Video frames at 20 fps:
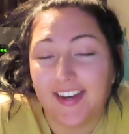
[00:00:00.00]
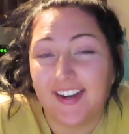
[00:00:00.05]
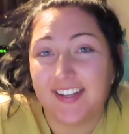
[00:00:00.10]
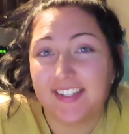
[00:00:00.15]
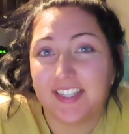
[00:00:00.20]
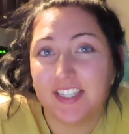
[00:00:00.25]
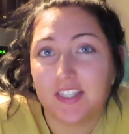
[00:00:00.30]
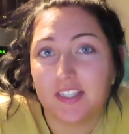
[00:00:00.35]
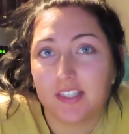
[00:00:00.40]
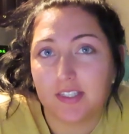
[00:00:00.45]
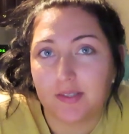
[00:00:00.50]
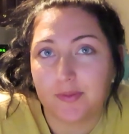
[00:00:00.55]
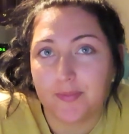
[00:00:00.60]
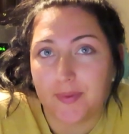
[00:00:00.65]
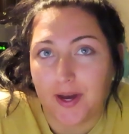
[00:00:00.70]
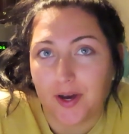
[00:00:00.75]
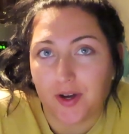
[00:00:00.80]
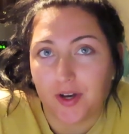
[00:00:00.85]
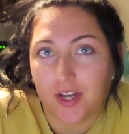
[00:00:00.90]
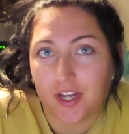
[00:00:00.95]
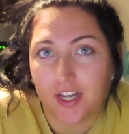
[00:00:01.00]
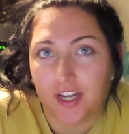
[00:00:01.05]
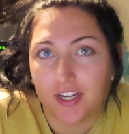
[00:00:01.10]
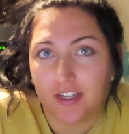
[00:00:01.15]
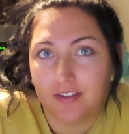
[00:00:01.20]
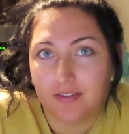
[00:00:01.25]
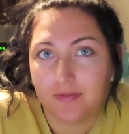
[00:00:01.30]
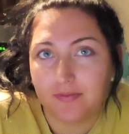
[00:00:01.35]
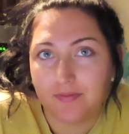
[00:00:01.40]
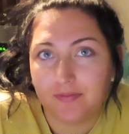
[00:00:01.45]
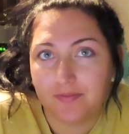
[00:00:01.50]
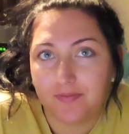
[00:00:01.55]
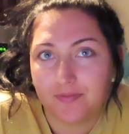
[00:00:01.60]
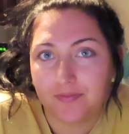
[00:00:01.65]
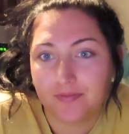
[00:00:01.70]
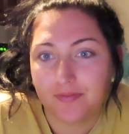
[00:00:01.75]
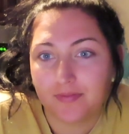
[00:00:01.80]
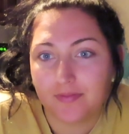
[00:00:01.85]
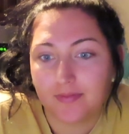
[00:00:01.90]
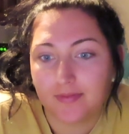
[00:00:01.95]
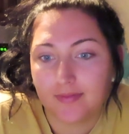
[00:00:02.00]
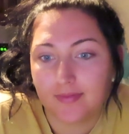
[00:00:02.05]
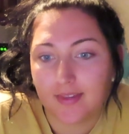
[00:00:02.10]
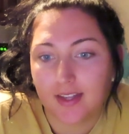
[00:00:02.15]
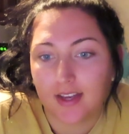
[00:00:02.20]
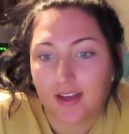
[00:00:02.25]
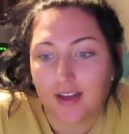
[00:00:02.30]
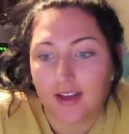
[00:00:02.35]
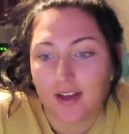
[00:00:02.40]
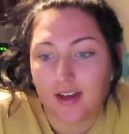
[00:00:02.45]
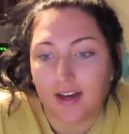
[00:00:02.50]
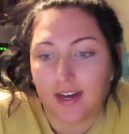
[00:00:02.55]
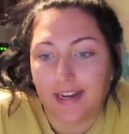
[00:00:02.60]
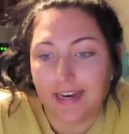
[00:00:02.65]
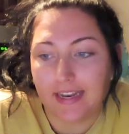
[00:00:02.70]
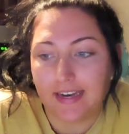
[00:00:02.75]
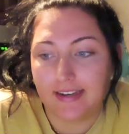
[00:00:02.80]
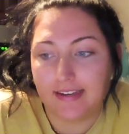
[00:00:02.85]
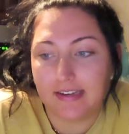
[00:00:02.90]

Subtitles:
It doesn't smell good. It